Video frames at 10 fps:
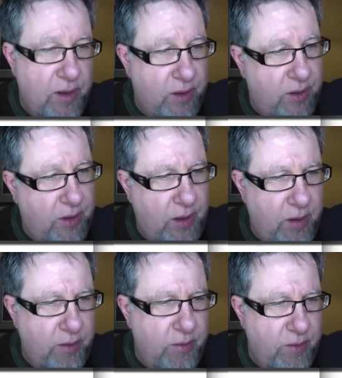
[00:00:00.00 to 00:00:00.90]

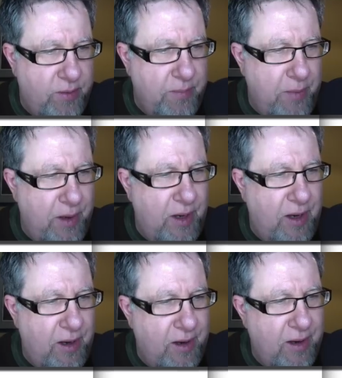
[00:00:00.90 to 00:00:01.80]
excuse me.
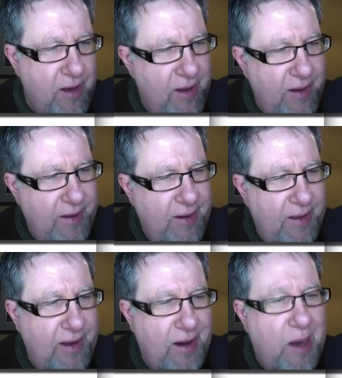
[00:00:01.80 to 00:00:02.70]

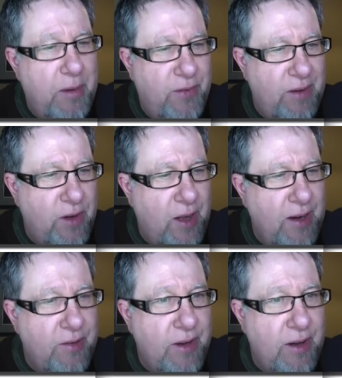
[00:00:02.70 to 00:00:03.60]
There, how about 5
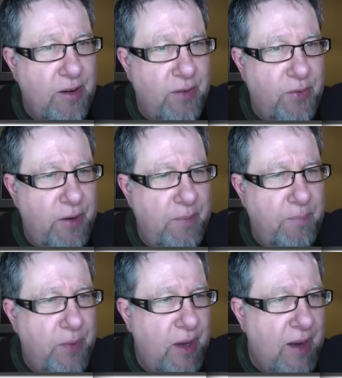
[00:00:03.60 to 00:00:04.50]
o'clock? Is that good enough for you?
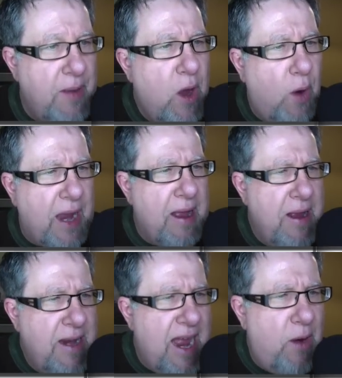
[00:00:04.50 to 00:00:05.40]
Yeah. Okay,
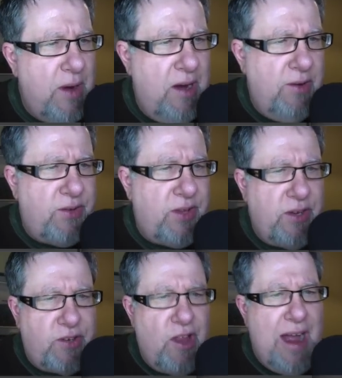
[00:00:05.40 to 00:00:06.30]
now here's the
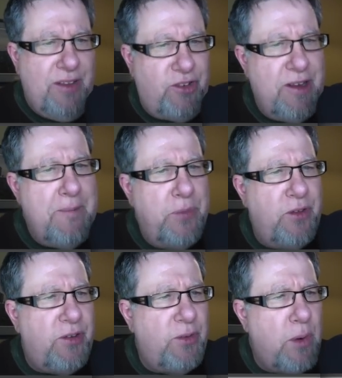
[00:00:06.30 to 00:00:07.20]
slots.
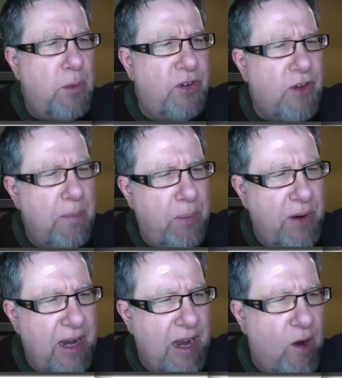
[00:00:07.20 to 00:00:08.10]
This is where we start
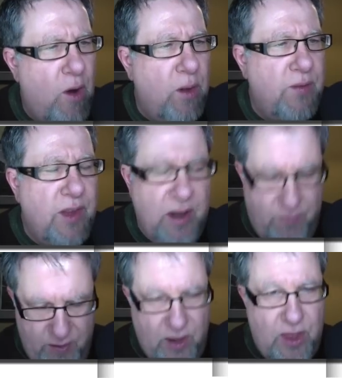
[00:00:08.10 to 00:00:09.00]
putting in all of the
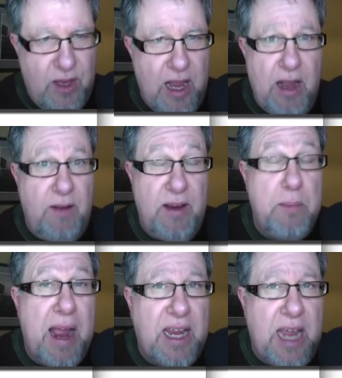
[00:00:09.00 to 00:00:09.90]
different, uh,
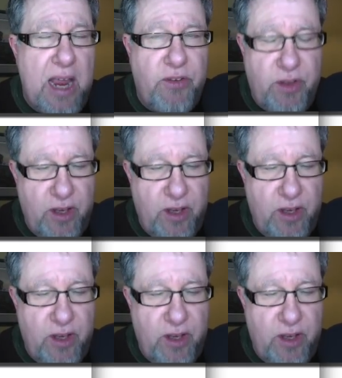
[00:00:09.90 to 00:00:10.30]
in my case, the